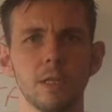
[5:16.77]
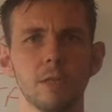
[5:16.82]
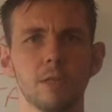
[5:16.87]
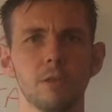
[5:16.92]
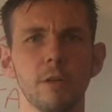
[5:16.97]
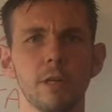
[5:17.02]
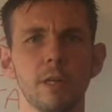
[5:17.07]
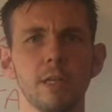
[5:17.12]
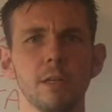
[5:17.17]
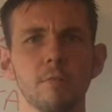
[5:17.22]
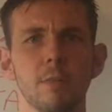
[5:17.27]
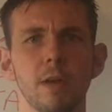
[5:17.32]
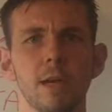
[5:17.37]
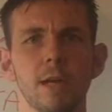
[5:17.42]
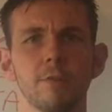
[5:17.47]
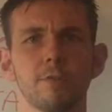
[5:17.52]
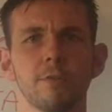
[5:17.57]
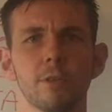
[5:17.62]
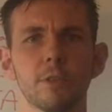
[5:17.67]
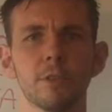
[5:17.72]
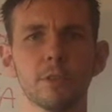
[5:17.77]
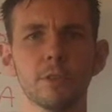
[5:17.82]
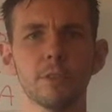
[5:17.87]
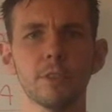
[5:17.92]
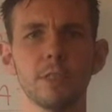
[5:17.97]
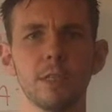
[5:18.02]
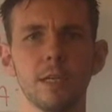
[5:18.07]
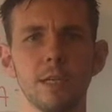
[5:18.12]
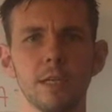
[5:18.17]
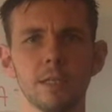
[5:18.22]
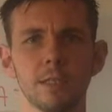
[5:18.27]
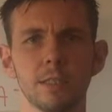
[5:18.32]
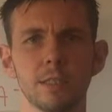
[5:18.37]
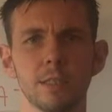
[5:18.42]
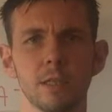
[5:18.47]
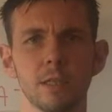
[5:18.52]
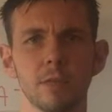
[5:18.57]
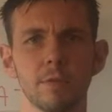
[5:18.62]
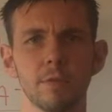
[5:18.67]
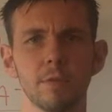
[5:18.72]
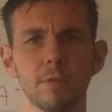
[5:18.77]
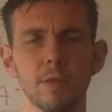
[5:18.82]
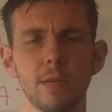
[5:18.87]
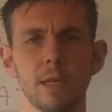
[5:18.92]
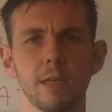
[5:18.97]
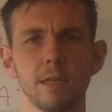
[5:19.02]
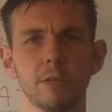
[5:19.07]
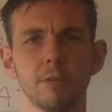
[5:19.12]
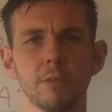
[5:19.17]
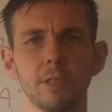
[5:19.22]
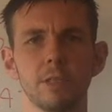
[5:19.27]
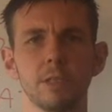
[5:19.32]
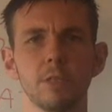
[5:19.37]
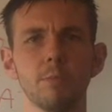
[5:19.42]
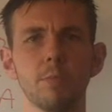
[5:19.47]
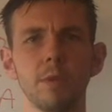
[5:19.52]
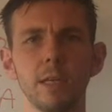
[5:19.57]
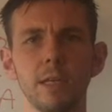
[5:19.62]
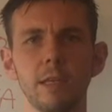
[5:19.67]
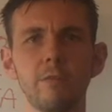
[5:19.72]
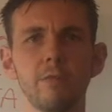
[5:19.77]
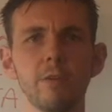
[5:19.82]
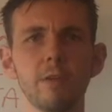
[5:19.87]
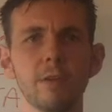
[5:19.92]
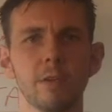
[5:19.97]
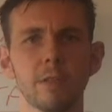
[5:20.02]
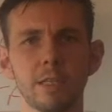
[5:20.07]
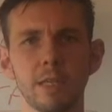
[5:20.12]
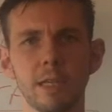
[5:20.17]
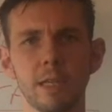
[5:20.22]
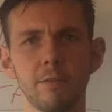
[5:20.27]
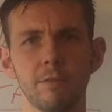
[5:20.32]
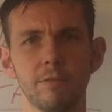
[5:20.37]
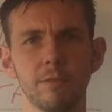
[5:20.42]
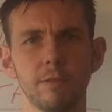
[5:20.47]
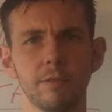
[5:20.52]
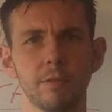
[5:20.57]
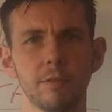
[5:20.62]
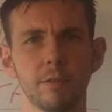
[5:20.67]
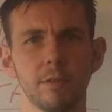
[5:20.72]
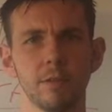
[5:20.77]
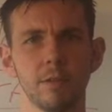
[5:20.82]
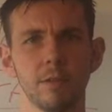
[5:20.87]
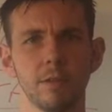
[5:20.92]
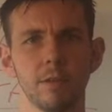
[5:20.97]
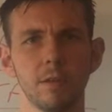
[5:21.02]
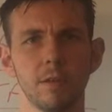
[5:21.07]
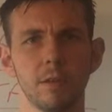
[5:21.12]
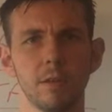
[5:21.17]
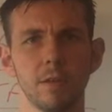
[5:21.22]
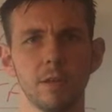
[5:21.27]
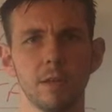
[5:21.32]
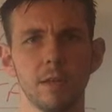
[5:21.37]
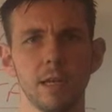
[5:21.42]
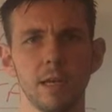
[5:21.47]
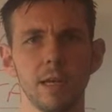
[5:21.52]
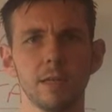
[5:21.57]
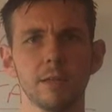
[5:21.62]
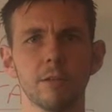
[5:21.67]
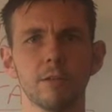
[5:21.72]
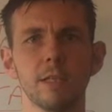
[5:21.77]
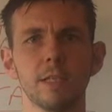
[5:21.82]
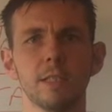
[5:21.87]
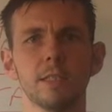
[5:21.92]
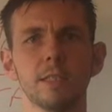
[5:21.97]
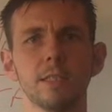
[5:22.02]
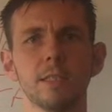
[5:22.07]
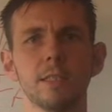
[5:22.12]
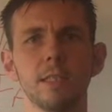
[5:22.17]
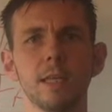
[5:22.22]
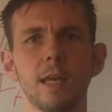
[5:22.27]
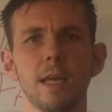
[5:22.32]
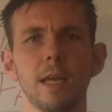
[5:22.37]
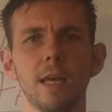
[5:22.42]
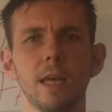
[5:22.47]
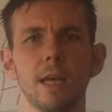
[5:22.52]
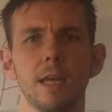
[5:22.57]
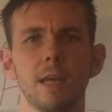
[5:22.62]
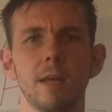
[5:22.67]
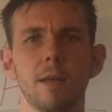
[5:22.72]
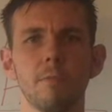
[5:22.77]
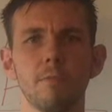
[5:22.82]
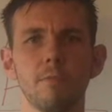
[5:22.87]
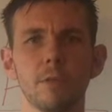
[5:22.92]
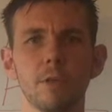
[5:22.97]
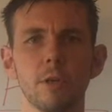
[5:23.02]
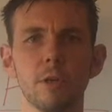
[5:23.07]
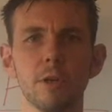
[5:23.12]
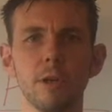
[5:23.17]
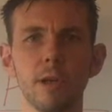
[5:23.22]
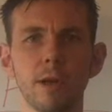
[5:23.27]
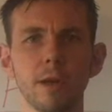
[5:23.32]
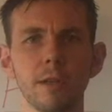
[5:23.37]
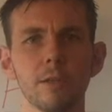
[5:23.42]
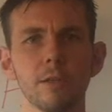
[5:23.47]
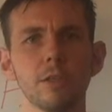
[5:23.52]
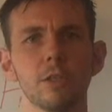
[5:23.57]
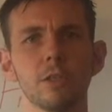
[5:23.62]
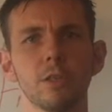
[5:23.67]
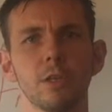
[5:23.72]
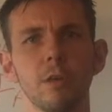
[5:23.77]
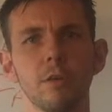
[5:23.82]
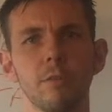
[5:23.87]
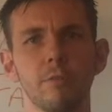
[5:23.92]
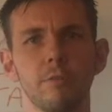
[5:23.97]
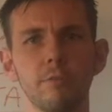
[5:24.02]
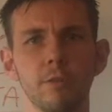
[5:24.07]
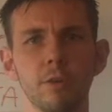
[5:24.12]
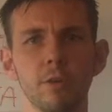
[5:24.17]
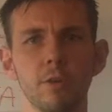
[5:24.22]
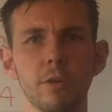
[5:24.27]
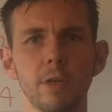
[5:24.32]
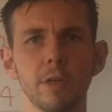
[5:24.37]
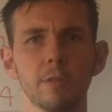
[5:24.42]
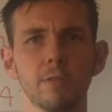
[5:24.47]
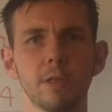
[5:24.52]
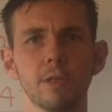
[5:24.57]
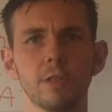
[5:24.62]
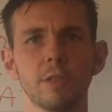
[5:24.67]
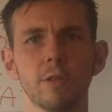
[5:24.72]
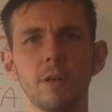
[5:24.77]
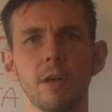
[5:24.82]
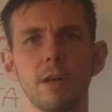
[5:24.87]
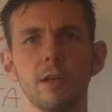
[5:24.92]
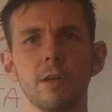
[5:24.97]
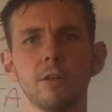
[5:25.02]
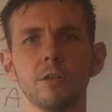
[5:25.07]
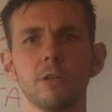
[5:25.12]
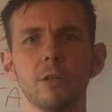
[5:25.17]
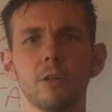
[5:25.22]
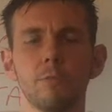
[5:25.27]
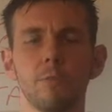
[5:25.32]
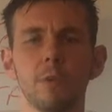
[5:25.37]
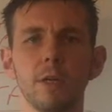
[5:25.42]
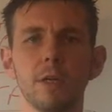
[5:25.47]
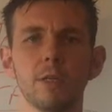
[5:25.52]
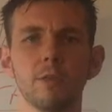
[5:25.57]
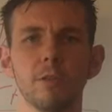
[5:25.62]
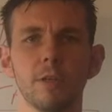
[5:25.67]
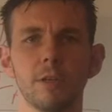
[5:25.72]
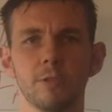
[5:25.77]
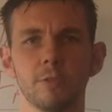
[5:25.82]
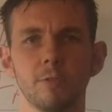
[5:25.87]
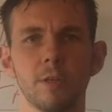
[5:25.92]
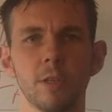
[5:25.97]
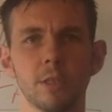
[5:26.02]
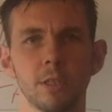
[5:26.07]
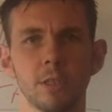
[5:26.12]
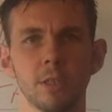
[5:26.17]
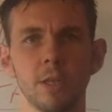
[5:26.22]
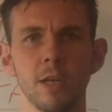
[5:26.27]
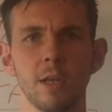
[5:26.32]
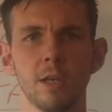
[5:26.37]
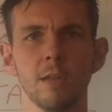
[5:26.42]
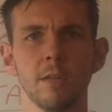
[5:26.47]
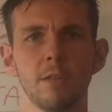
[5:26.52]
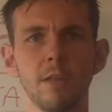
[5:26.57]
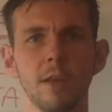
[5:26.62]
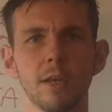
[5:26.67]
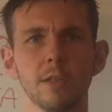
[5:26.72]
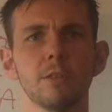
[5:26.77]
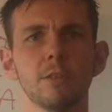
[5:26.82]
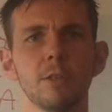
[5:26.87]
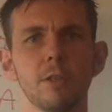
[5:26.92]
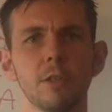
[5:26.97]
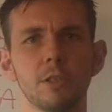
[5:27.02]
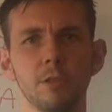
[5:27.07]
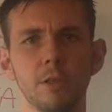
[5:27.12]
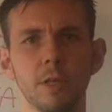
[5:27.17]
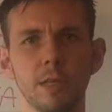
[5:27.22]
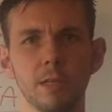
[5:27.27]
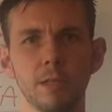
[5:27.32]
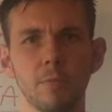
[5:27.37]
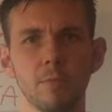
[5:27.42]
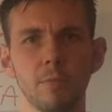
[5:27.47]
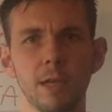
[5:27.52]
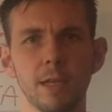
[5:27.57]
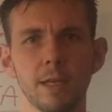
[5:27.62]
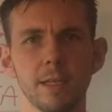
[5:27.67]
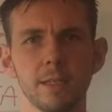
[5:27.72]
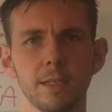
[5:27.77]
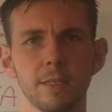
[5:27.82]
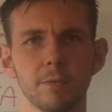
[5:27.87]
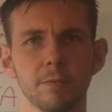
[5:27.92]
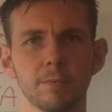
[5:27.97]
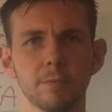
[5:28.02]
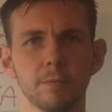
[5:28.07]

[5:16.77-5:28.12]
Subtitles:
train your mind for success, increase your belief in yourself, increase your knowledge of food, increase your knowledge of body transformation. That's all training your mind.